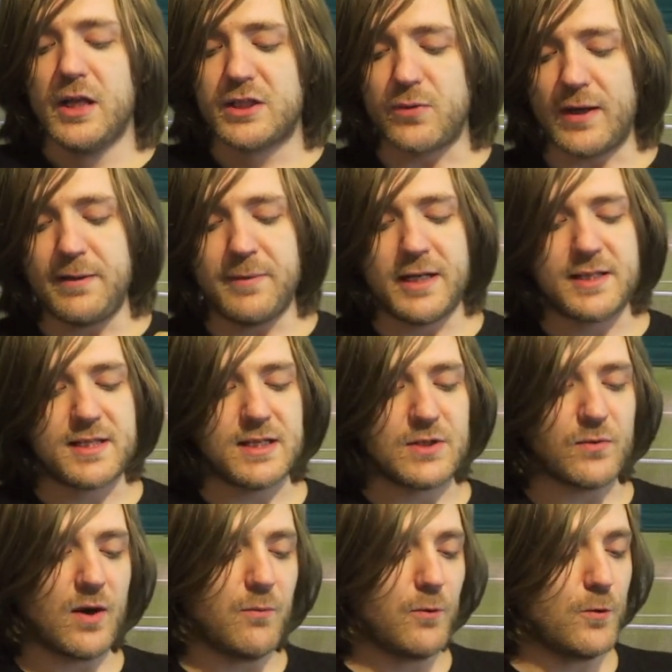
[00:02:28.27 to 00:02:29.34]
20 minutes
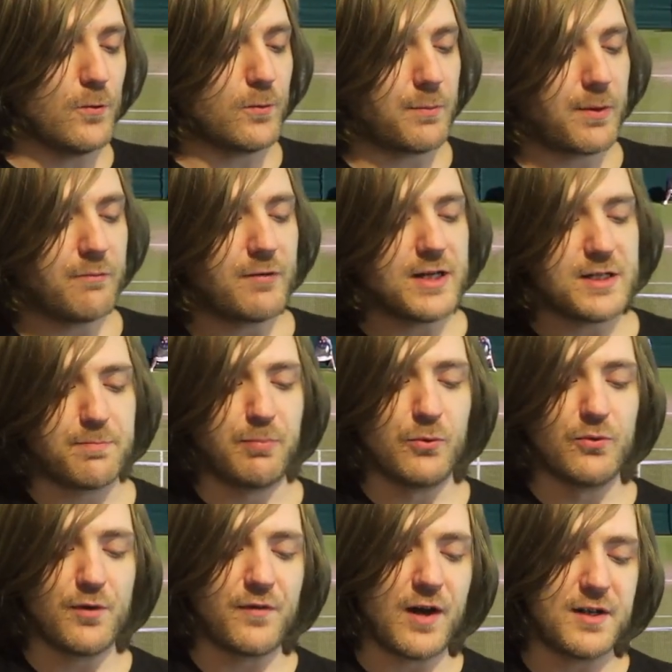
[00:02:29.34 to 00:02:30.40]
into our walk, we reach
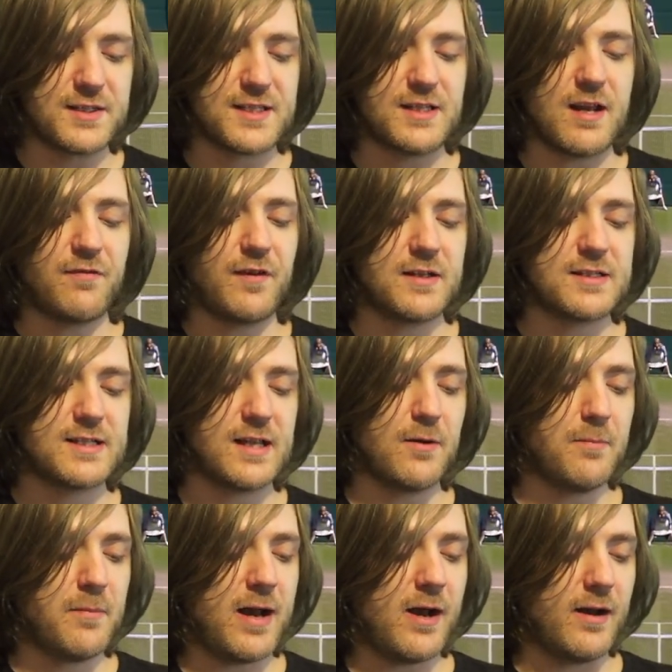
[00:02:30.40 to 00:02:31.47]
Boulevard Stefan
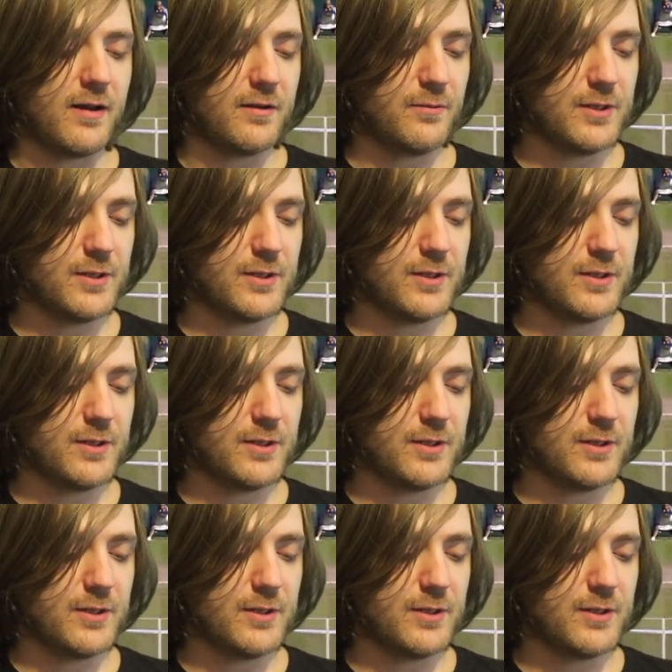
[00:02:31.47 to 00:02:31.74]
Salma,